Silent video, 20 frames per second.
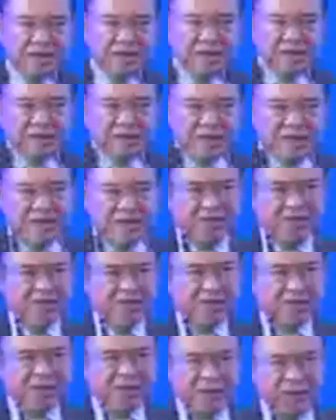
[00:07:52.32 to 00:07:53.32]
so that
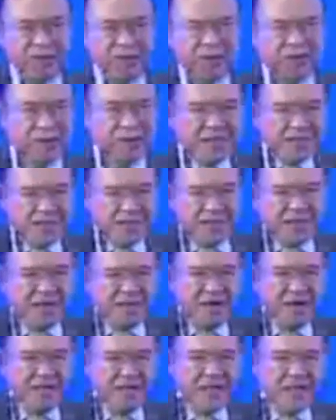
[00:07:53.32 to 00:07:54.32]
with more domestic
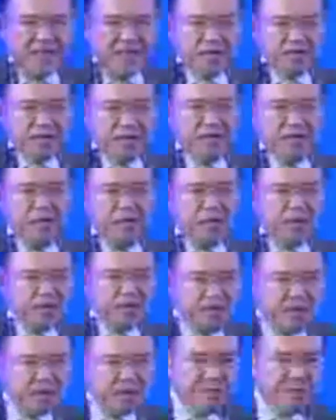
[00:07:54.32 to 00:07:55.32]
demand there could be more
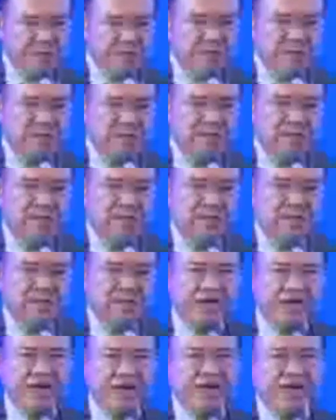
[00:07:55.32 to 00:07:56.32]
investment
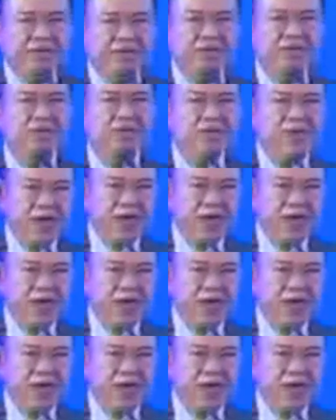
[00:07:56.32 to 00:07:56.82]
and there could be more